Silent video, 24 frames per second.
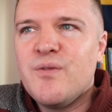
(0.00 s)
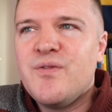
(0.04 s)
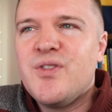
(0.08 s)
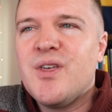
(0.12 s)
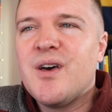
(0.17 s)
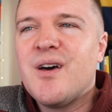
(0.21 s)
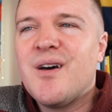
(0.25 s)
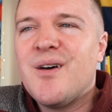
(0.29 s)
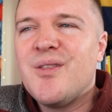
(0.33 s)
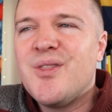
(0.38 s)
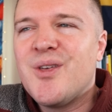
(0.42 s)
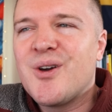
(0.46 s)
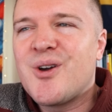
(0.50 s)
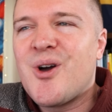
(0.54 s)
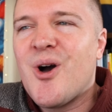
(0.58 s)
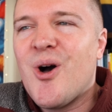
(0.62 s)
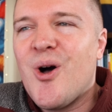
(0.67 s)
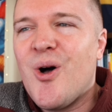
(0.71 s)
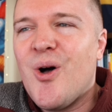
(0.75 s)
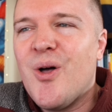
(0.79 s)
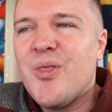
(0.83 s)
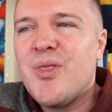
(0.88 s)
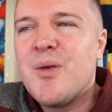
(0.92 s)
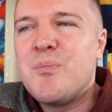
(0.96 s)
of the, the
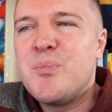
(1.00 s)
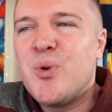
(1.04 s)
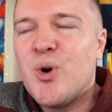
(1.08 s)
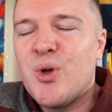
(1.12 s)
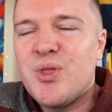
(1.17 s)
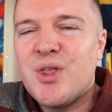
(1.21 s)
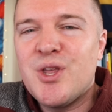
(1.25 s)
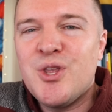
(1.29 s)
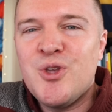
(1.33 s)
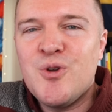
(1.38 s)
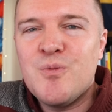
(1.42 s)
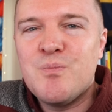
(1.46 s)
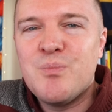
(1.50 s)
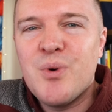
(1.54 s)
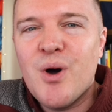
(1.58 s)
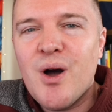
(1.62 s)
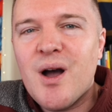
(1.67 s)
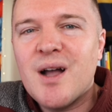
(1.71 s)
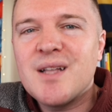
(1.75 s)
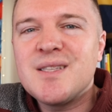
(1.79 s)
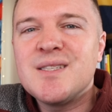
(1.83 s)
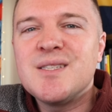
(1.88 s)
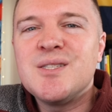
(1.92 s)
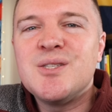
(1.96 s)
call and the put that you
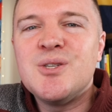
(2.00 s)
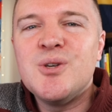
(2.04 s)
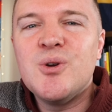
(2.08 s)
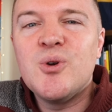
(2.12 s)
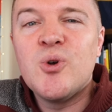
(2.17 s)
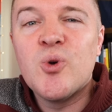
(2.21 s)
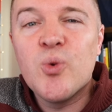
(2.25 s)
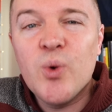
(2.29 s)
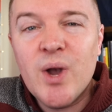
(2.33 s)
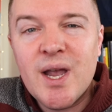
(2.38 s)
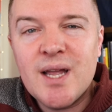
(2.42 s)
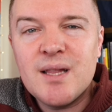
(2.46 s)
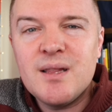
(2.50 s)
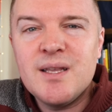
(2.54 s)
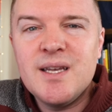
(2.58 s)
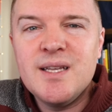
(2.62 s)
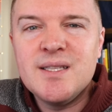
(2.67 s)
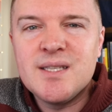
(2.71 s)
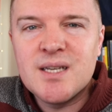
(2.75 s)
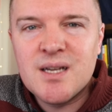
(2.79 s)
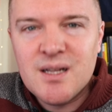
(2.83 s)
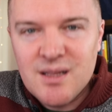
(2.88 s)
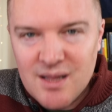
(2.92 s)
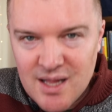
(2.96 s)
bought to greatly
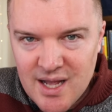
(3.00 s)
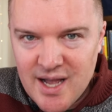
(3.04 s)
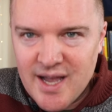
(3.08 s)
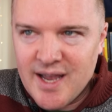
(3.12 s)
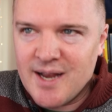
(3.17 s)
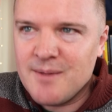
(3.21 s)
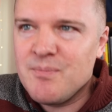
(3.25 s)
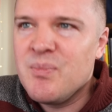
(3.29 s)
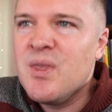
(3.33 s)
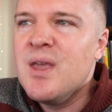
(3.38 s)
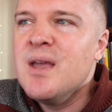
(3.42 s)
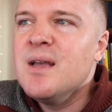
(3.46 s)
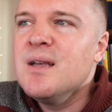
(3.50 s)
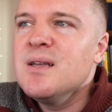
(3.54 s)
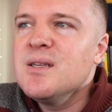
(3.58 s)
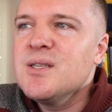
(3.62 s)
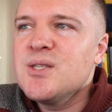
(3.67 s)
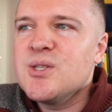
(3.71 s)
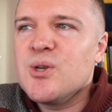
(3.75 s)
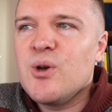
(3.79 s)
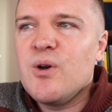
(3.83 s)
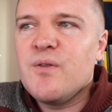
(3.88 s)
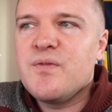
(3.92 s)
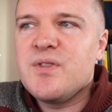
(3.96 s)
decline.
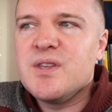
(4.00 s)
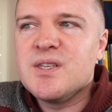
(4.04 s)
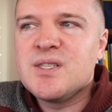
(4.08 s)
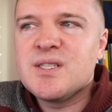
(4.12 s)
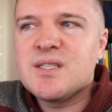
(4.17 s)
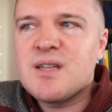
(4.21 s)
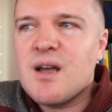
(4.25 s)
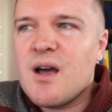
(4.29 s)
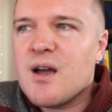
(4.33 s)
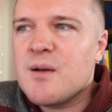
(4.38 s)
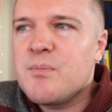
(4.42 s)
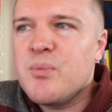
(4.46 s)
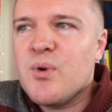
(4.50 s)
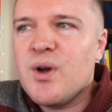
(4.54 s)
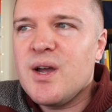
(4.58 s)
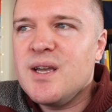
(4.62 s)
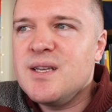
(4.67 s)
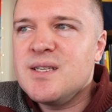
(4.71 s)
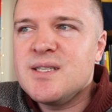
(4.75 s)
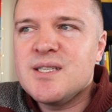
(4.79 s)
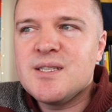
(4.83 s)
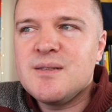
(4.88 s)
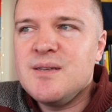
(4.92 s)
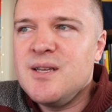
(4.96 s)
So if the stock
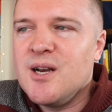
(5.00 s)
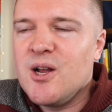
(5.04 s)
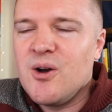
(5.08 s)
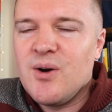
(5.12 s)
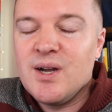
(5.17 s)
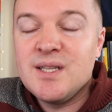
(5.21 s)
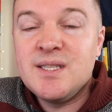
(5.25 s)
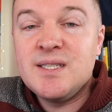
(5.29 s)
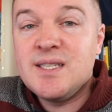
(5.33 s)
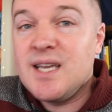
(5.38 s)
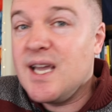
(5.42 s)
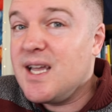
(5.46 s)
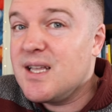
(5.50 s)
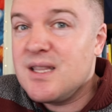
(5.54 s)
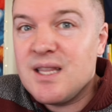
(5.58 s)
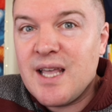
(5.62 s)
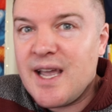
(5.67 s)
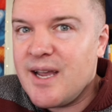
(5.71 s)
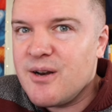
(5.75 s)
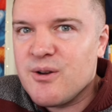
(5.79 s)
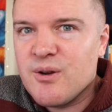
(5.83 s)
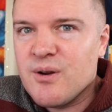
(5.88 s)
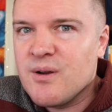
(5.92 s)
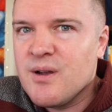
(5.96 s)
price, you know, a day
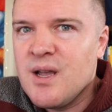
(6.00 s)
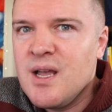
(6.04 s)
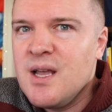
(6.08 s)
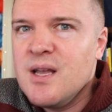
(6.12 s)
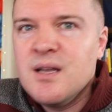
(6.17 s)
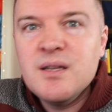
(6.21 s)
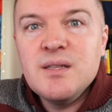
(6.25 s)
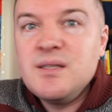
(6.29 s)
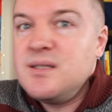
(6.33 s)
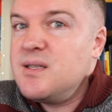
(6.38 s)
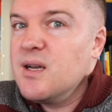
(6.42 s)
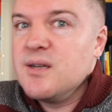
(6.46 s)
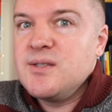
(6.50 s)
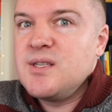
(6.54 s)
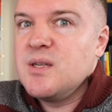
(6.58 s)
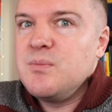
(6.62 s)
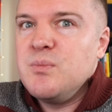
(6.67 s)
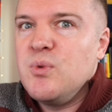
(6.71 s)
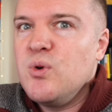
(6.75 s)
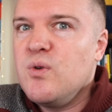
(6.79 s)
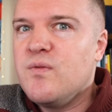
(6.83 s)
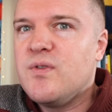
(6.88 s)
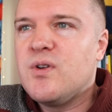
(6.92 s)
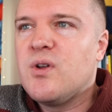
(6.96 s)
later
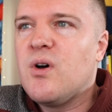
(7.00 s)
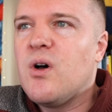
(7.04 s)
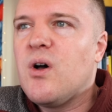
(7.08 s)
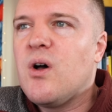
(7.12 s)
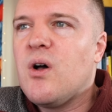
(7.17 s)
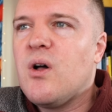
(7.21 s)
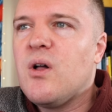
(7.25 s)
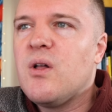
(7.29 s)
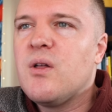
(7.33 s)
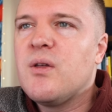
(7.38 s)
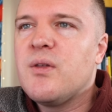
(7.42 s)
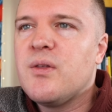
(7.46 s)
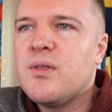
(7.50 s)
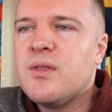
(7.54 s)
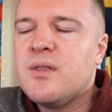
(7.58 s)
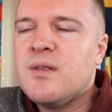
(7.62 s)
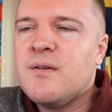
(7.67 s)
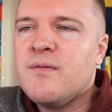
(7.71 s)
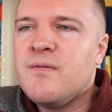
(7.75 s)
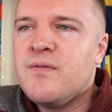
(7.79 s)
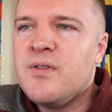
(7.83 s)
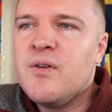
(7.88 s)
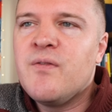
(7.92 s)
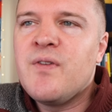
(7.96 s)
doesn't move at all,
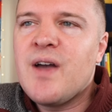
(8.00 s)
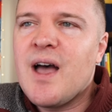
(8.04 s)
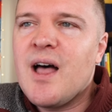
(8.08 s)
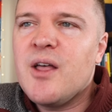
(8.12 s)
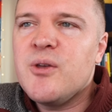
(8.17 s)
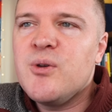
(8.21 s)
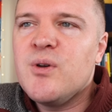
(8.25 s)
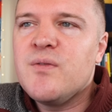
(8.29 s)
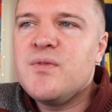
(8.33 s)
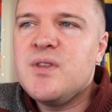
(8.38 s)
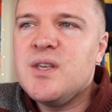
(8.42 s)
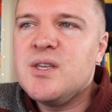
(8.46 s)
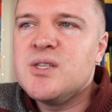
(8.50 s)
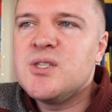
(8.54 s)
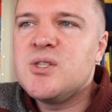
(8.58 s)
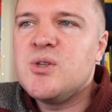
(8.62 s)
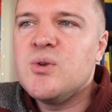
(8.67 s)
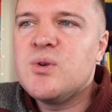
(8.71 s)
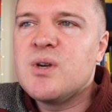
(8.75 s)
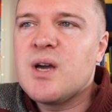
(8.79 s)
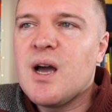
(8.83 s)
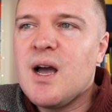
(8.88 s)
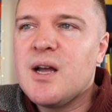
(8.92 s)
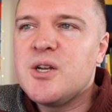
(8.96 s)
the, the value of these
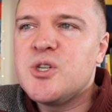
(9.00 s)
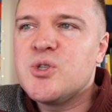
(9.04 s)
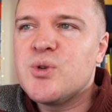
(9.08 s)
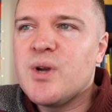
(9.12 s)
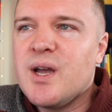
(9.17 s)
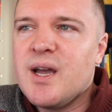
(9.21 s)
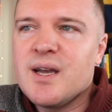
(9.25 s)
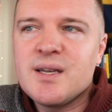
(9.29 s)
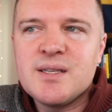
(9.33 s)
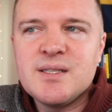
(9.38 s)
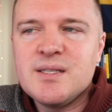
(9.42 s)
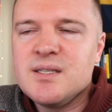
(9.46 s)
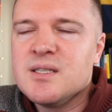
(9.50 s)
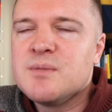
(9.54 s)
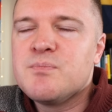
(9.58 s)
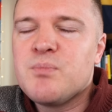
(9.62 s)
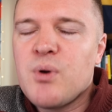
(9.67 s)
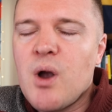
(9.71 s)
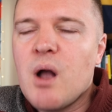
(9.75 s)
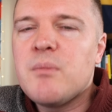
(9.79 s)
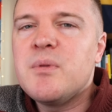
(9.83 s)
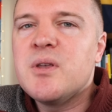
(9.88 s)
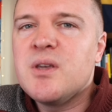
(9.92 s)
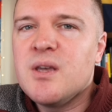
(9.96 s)
two contracts is
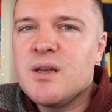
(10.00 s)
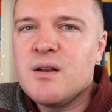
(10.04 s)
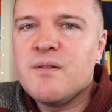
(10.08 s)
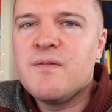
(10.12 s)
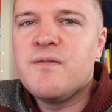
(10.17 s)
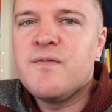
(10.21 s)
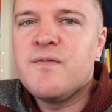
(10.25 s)
probably going to